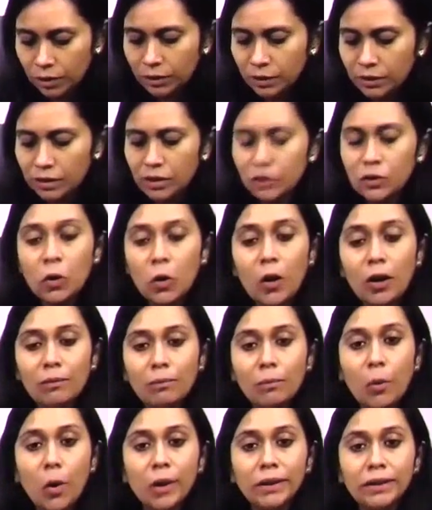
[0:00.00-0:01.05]
is called
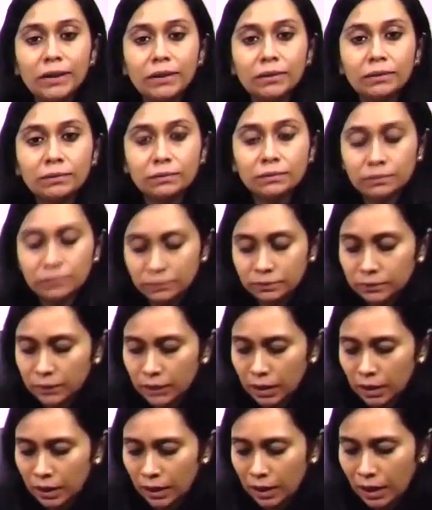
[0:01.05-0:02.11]
body.
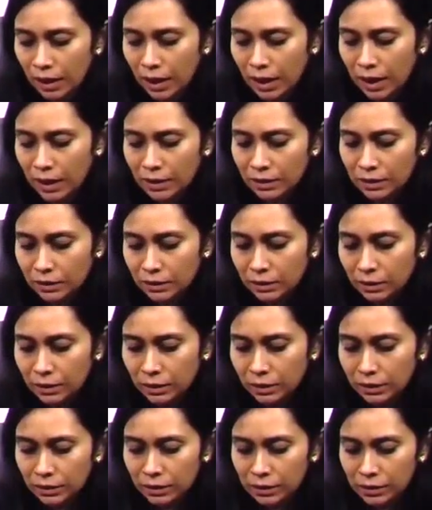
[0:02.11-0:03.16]
And
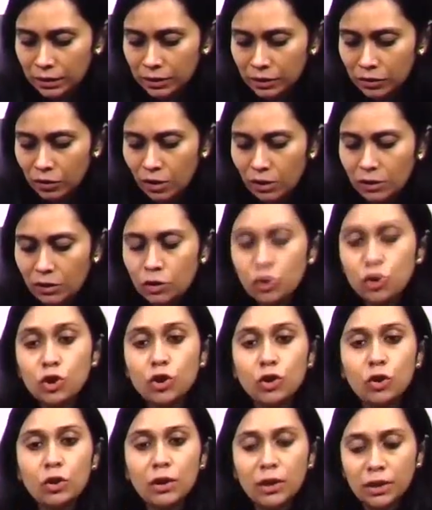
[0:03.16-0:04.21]
this is called
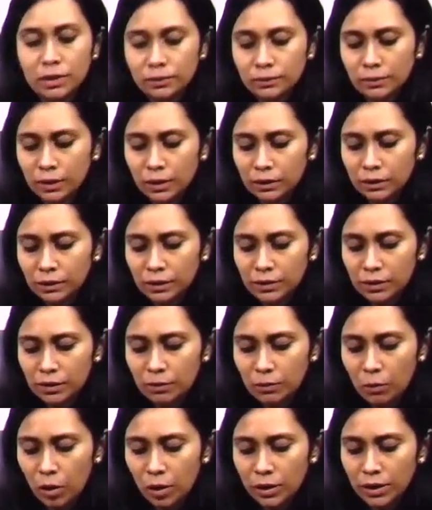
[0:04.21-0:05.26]
shoulder. This is
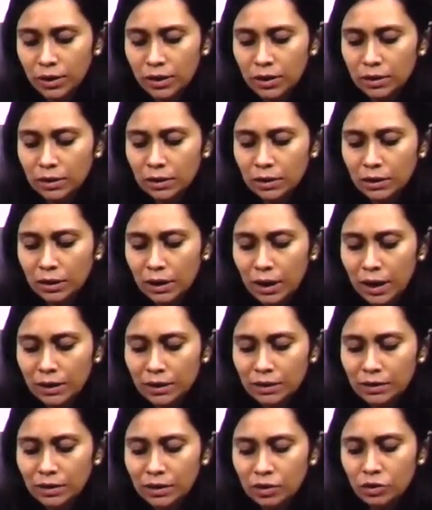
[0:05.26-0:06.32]
body and
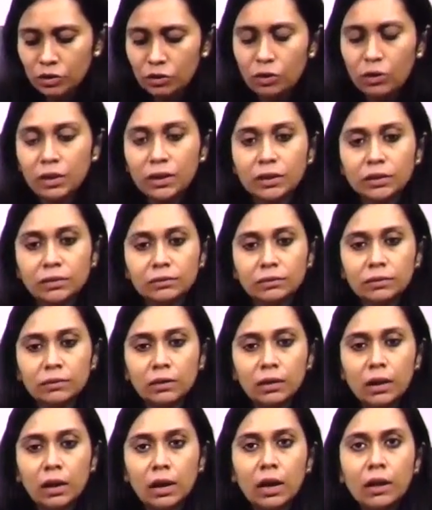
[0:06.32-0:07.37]
this is shoulder.
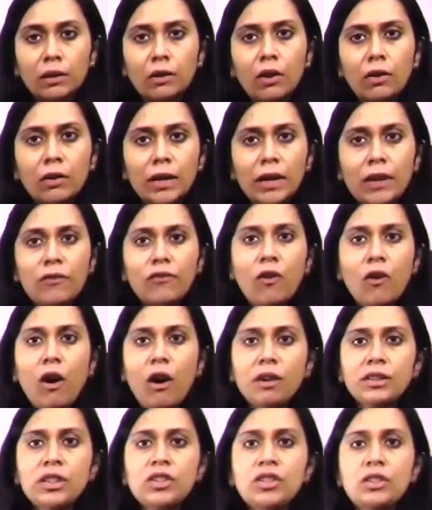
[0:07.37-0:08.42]
Now, if
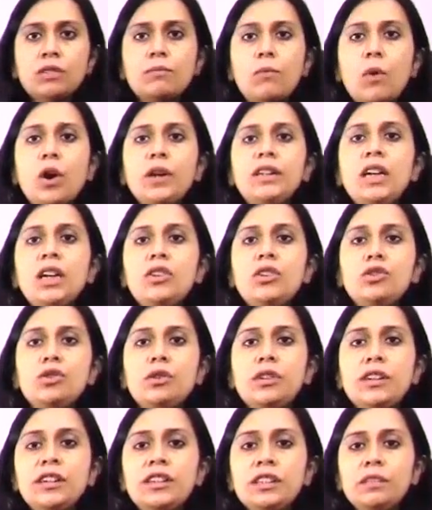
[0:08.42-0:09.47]
oxygen, body and
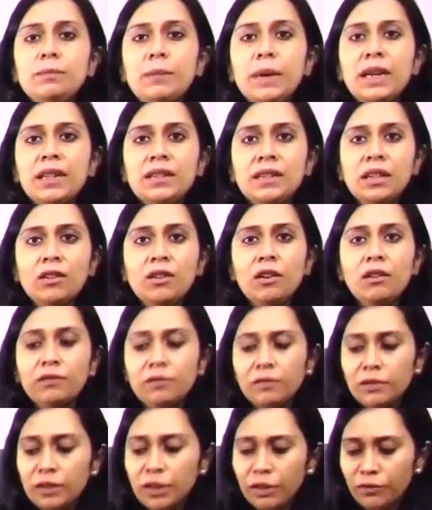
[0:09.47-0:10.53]
shoulder is painted of
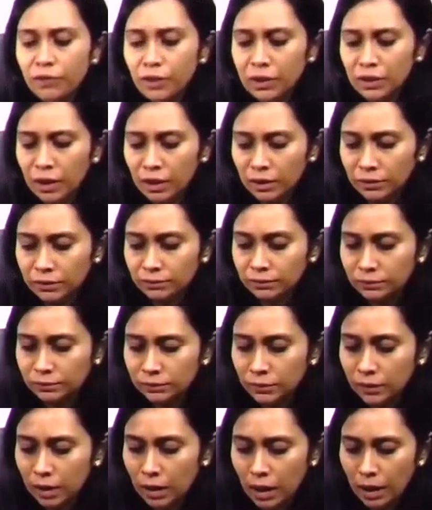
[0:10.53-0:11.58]
different color,
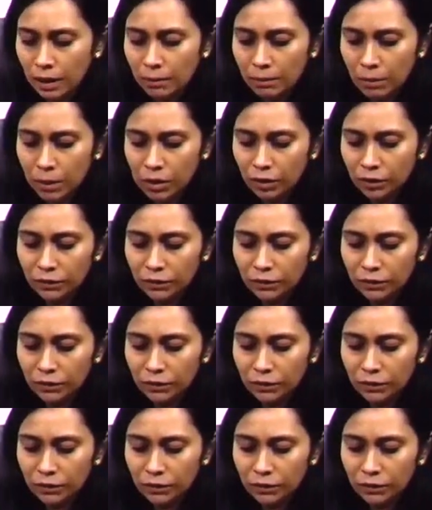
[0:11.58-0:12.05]
but of